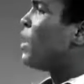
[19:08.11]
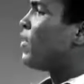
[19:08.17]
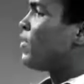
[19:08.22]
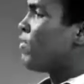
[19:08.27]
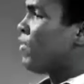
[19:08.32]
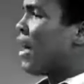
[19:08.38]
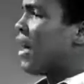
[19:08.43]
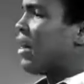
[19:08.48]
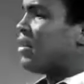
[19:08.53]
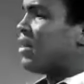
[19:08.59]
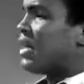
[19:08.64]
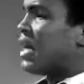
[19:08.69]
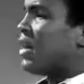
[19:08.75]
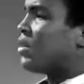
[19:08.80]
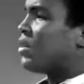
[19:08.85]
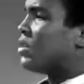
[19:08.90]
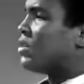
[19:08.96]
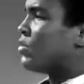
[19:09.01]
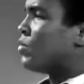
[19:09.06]
do it. We have
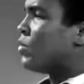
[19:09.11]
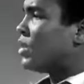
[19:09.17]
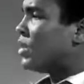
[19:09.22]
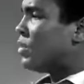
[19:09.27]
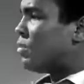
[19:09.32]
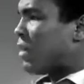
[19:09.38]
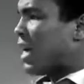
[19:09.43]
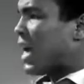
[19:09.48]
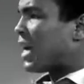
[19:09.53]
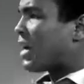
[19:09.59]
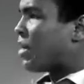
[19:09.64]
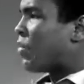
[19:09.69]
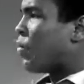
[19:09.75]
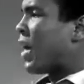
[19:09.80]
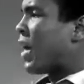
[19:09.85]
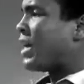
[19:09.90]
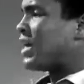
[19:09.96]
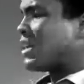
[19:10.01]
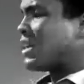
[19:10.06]
found out that
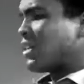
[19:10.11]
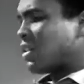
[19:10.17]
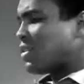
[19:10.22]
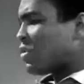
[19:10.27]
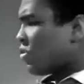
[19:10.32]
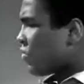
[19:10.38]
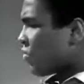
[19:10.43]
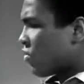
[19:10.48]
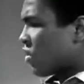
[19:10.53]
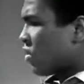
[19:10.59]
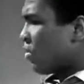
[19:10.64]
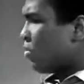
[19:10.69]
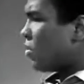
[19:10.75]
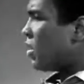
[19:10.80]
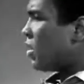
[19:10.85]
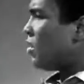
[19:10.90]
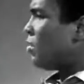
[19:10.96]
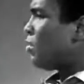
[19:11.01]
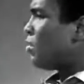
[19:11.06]
black and white are
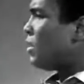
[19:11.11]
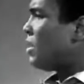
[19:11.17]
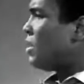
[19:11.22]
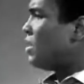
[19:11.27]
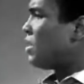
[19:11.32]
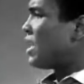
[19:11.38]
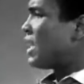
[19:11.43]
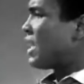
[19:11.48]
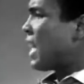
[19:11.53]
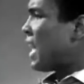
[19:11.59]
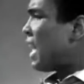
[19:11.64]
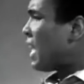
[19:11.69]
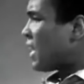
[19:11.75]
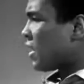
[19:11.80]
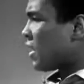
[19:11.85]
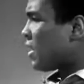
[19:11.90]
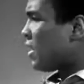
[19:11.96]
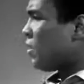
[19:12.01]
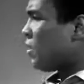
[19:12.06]
disagreeable in peace. They
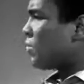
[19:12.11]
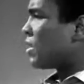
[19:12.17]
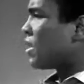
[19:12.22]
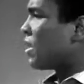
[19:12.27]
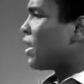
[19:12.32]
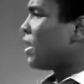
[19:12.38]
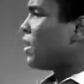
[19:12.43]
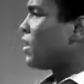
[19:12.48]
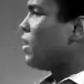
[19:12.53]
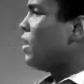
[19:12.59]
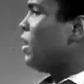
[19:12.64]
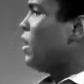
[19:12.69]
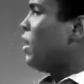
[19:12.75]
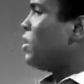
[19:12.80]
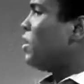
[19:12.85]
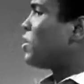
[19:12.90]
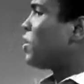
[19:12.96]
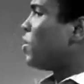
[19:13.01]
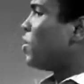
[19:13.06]
can't get along
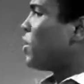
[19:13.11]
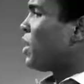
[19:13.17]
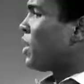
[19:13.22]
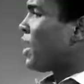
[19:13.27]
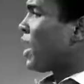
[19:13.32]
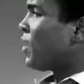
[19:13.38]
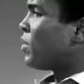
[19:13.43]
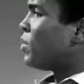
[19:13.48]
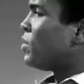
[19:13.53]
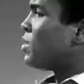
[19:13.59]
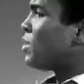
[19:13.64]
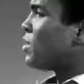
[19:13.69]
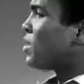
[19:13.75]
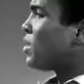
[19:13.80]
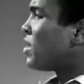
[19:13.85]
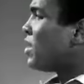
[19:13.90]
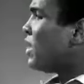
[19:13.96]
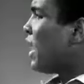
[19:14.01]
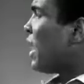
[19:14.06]
together. So we think we
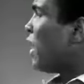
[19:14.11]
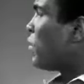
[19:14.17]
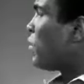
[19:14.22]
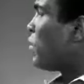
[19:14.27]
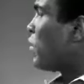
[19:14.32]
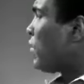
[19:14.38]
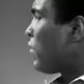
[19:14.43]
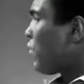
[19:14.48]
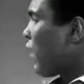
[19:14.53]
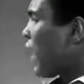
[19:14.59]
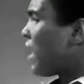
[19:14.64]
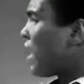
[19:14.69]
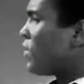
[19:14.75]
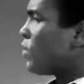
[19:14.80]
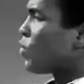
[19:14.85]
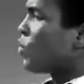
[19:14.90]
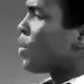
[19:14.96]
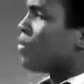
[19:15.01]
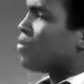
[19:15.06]
should just now quit
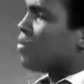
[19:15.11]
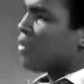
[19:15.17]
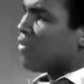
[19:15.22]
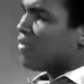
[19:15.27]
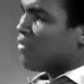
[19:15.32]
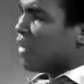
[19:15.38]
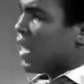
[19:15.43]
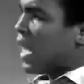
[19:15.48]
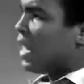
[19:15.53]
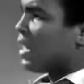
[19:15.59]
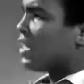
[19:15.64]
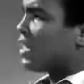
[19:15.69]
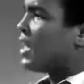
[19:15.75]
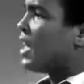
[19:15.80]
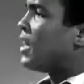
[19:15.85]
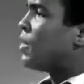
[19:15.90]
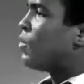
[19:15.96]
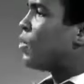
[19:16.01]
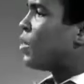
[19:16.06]
fighting, quit being
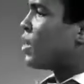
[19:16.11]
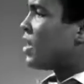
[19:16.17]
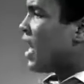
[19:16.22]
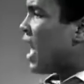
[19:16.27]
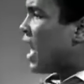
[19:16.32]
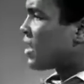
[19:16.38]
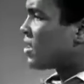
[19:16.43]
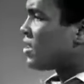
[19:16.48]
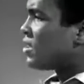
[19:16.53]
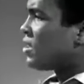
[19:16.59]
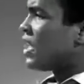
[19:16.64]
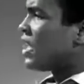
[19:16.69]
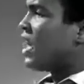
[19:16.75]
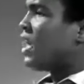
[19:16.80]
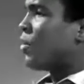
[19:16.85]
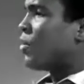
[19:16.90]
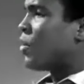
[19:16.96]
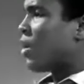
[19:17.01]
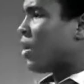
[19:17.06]
violent. Now that we're
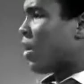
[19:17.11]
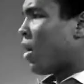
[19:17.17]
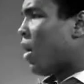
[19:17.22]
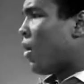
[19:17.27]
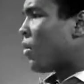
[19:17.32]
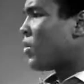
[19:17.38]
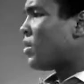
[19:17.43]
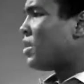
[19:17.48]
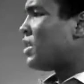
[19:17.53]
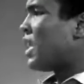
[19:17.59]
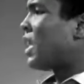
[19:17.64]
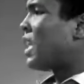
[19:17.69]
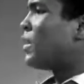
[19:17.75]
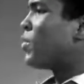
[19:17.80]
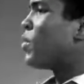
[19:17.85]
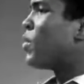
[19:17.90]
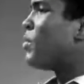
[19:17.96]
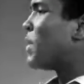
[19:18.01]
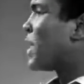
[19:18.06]
doctors, now that we're lawyers,
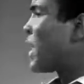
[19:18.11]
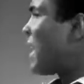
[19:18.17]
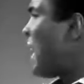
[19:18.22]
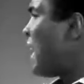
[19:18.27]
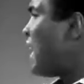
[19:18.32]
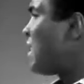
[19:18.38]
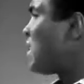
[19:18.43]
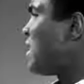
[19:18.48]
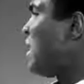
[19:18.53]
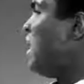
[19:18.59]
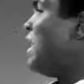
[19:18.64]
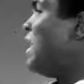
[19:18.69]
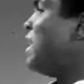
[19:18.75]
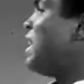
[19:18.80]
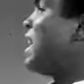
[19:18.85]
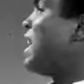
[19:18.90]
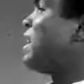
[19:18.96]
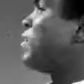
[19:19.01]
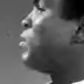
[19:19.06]
now that we're mechanics,
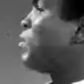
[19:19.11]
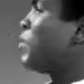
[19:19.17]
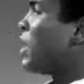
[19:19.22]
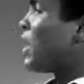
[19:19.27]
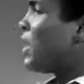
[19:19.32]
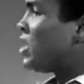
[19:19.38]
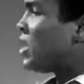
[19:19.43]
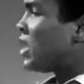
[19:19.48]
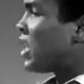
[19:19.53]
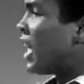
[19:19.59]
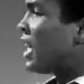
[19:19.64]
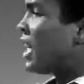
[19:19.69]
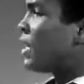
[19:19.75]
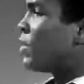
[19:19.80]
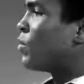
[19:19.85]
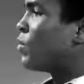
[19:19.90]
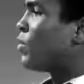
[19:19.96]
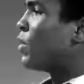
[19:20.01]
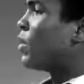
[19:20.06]
now that we're educated,
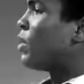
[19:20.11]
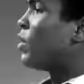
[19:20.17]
